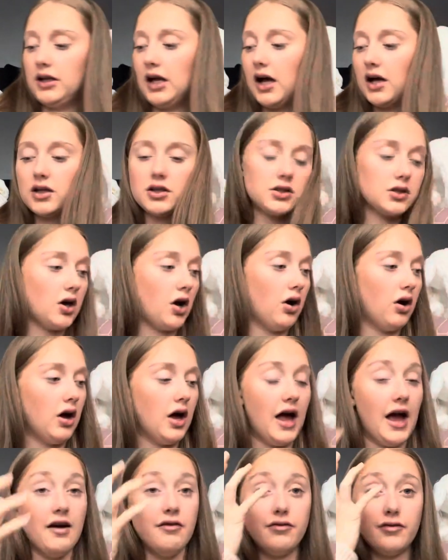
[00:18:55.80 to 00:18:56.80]
that's
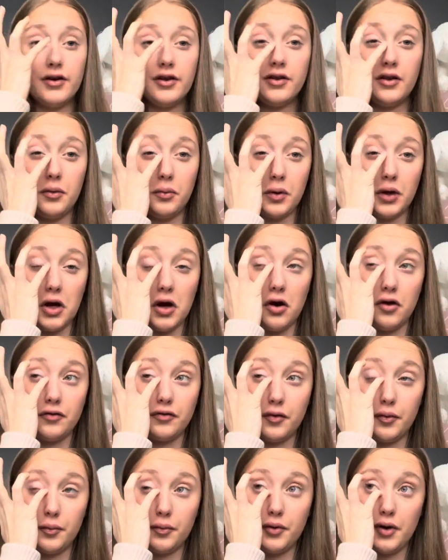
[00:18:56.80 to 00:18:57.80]
everything we got
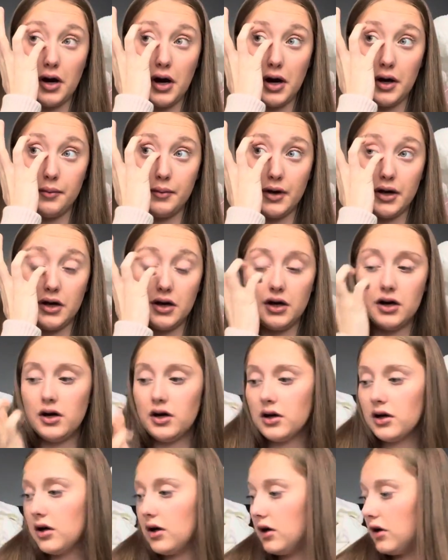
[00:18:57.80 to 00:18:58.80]
from
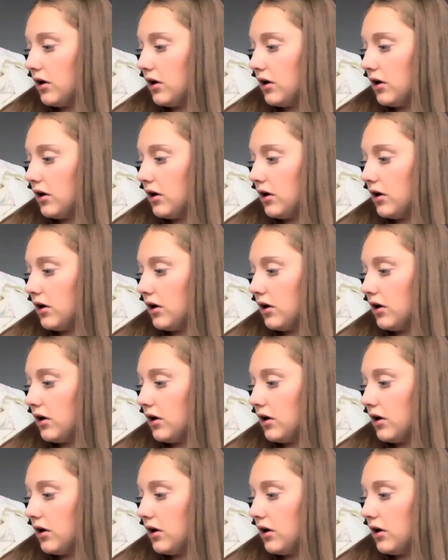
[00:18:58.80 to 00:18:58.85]
Primark.